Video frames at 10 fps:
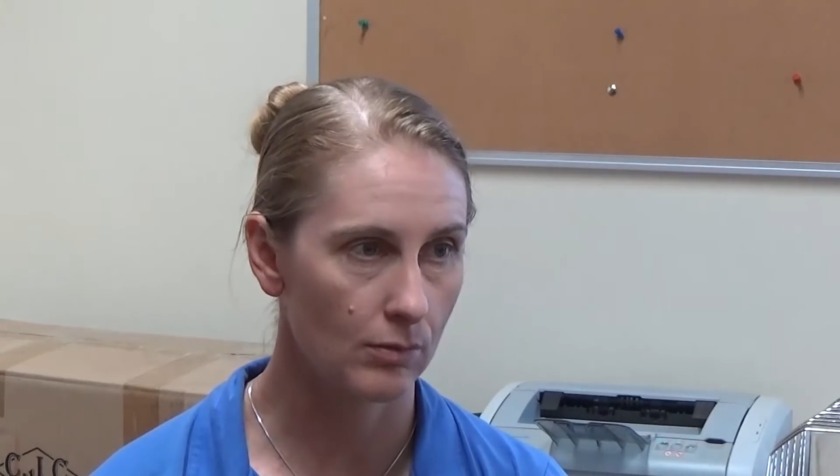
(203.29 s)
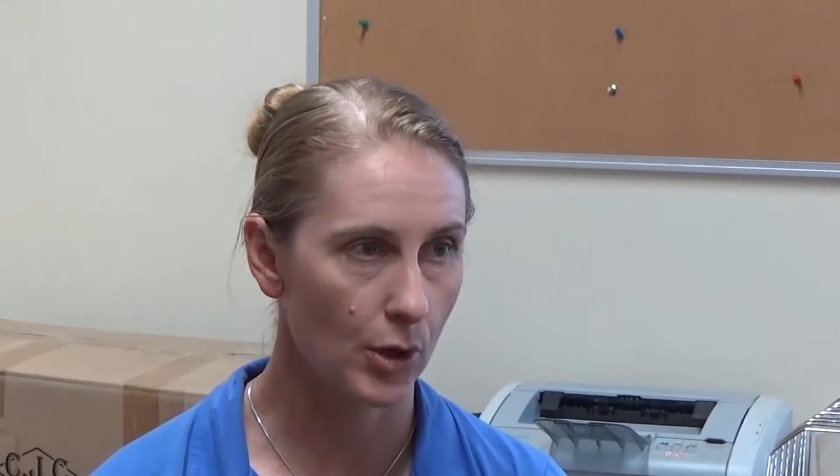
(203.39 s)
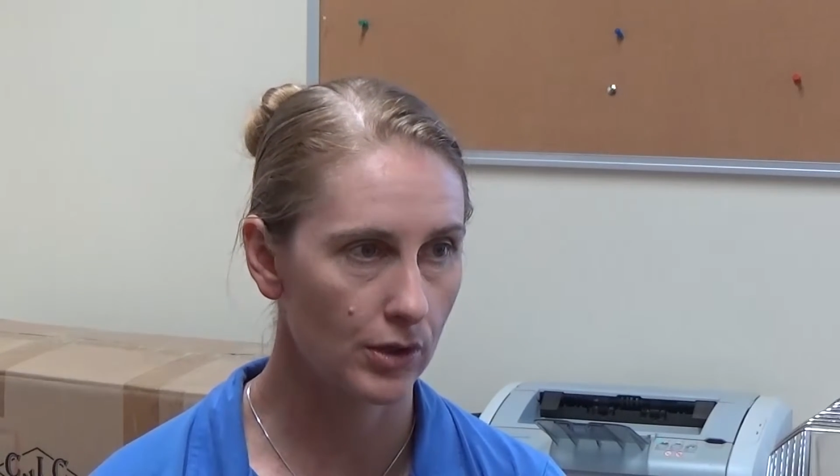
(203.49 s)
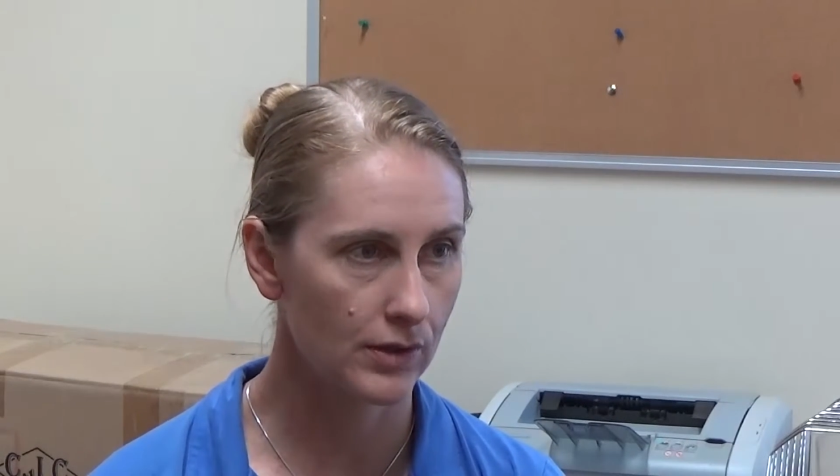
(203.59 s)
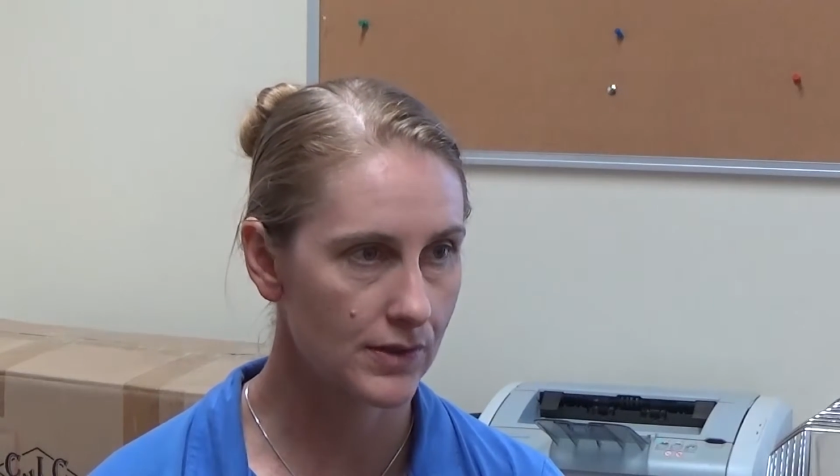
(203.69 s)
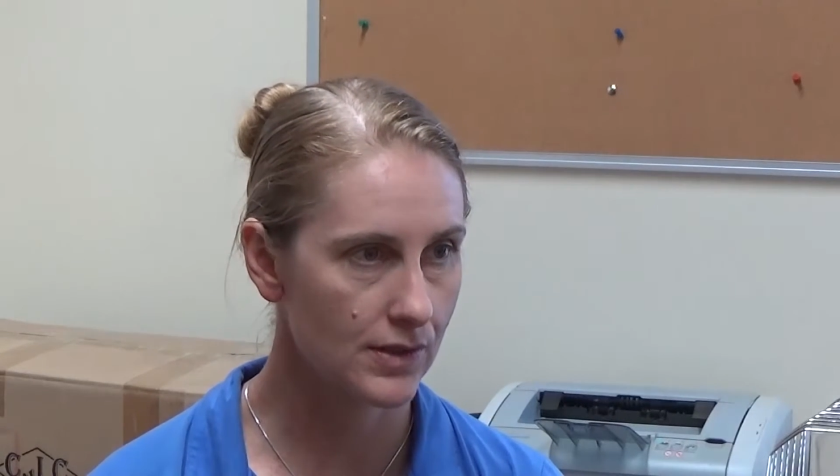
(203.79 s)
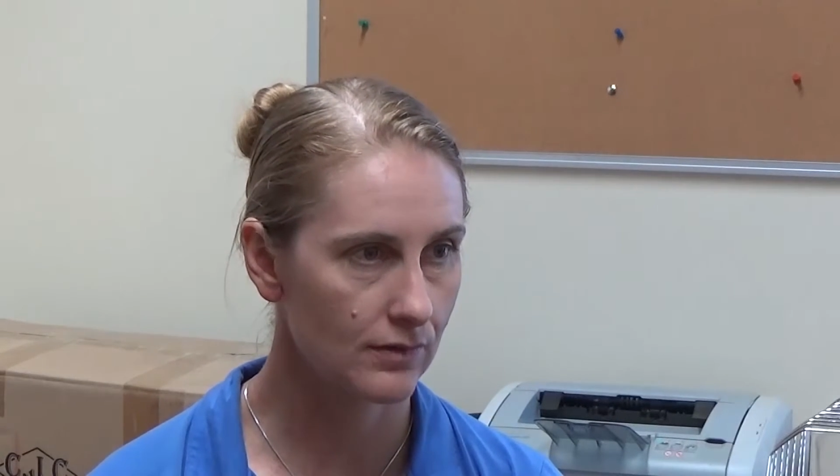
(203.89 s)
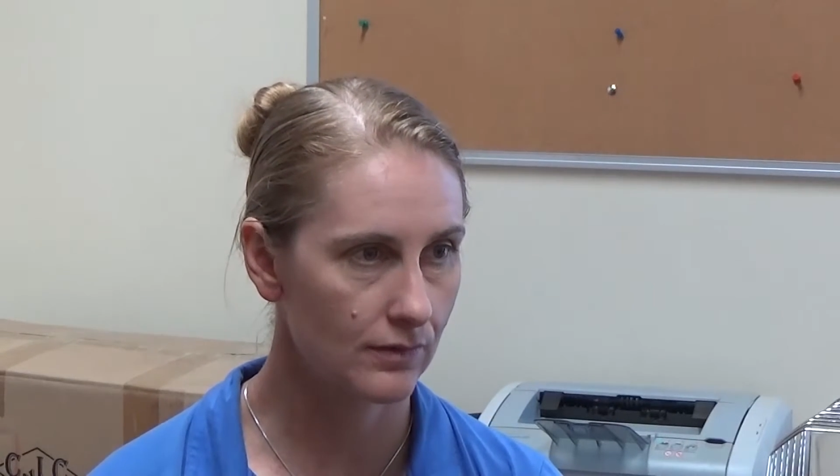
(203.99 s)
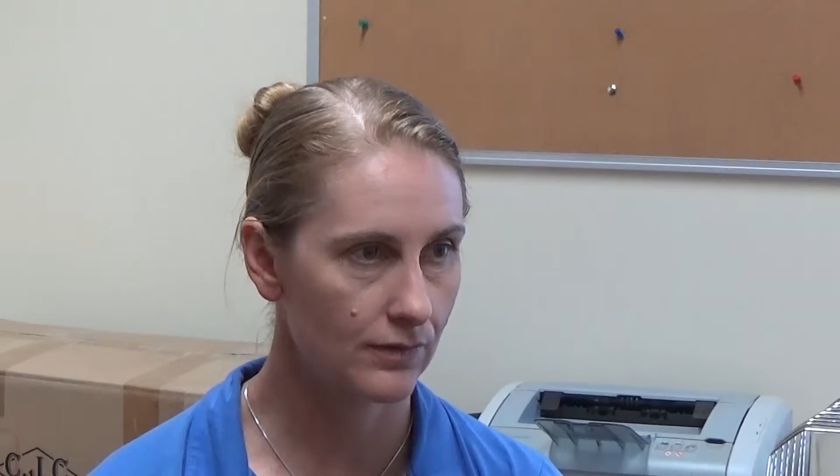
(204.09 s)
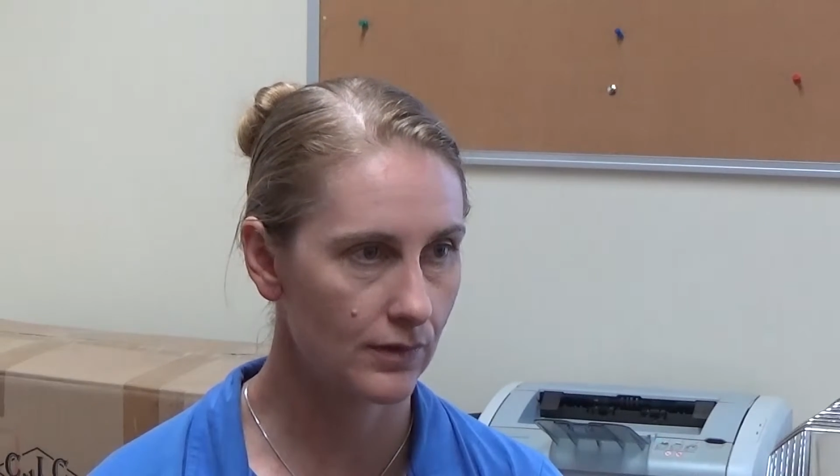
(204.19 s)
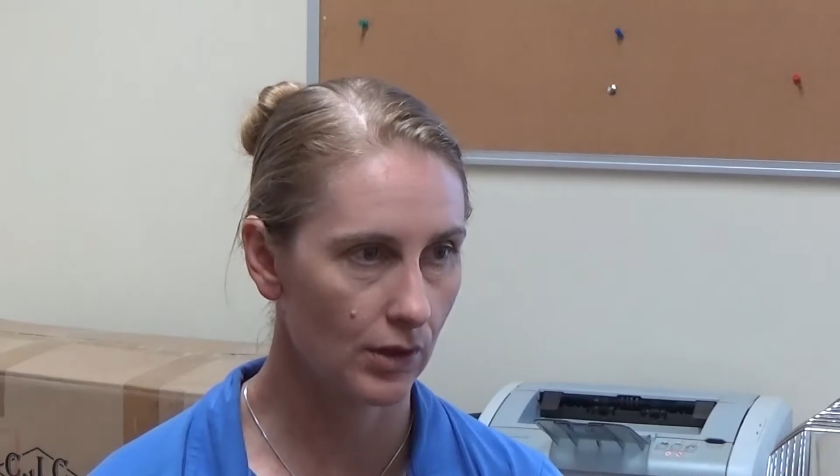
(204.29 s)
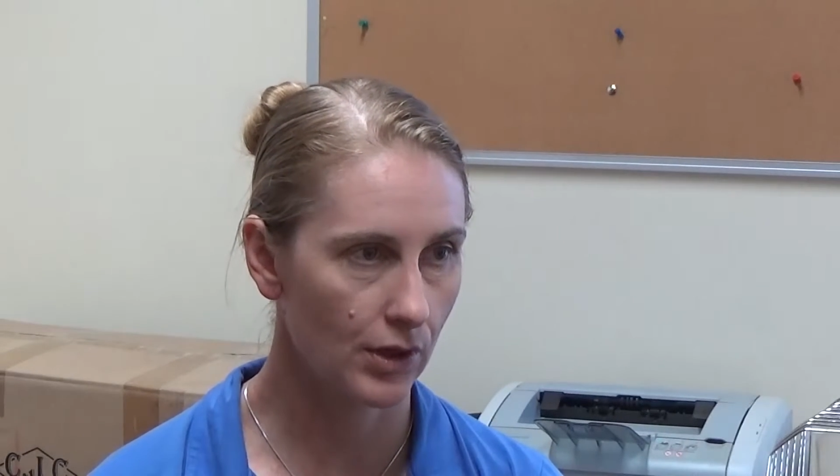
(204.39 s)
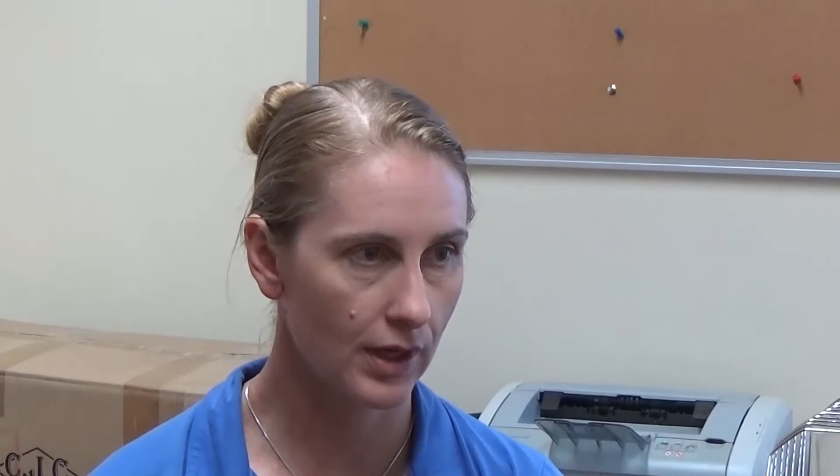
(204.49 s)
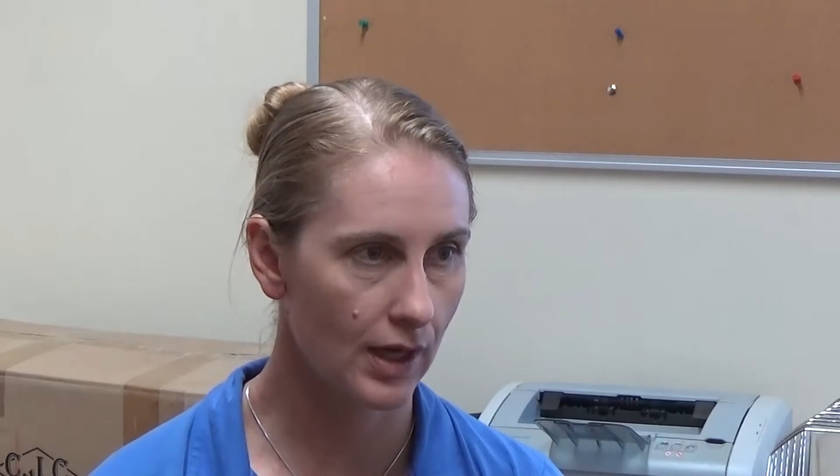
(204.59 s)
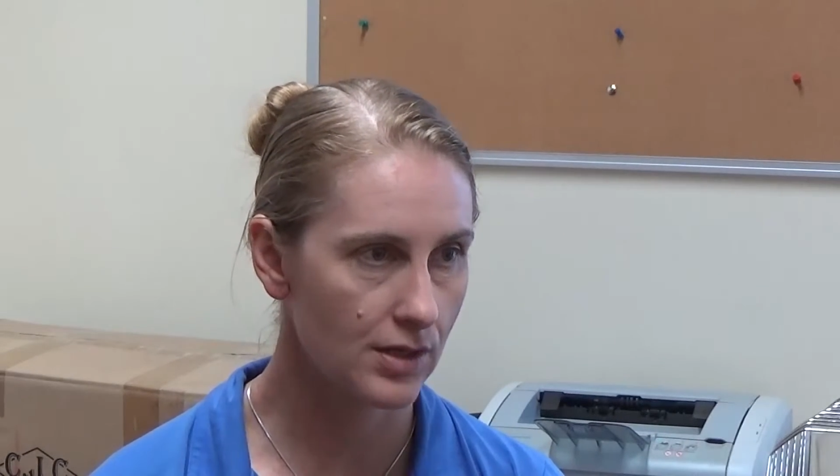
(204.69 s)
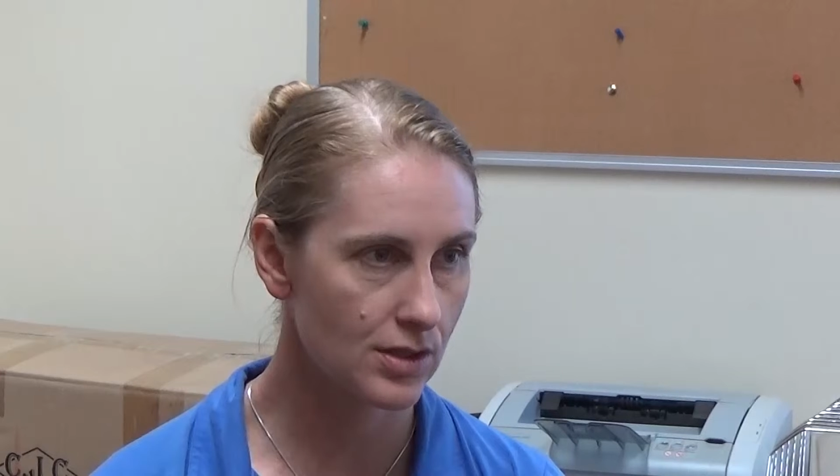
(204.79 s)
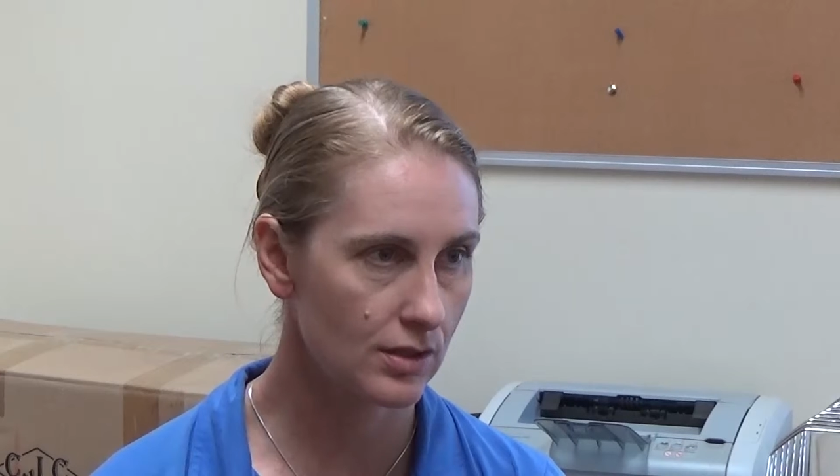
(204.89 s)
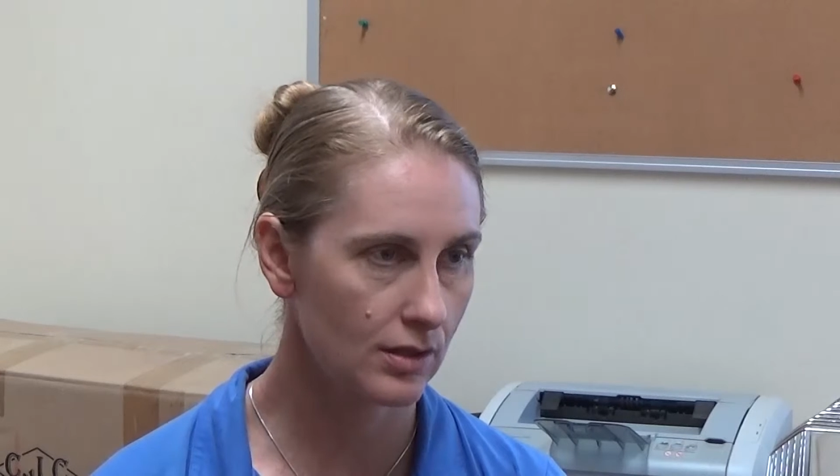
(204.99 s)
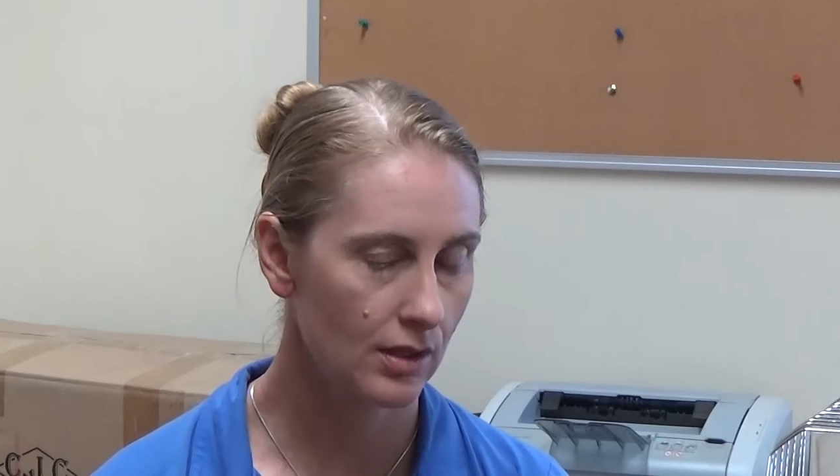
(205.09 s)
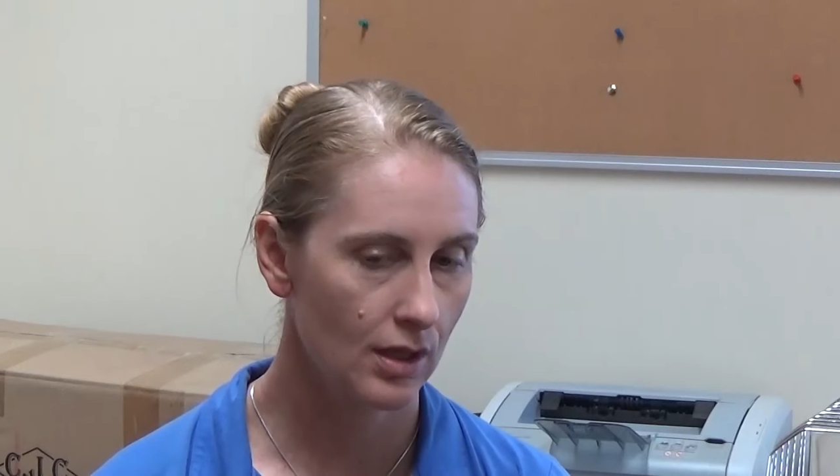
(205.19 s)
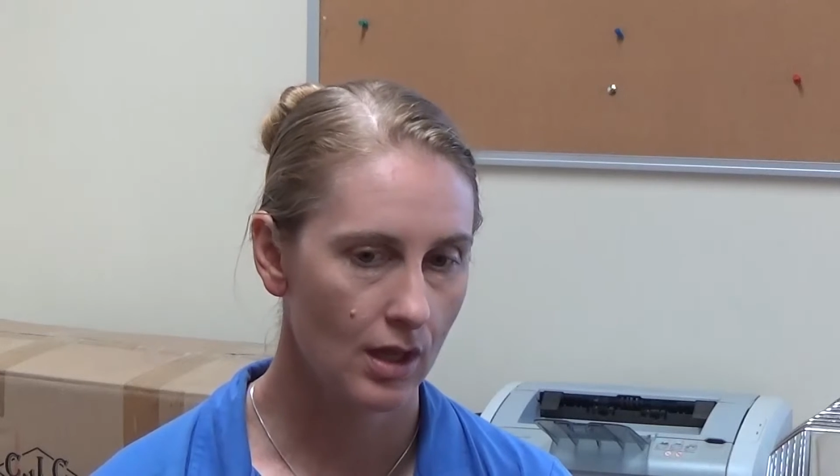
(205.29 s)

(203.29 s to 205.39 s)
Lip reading: remoteness of the location.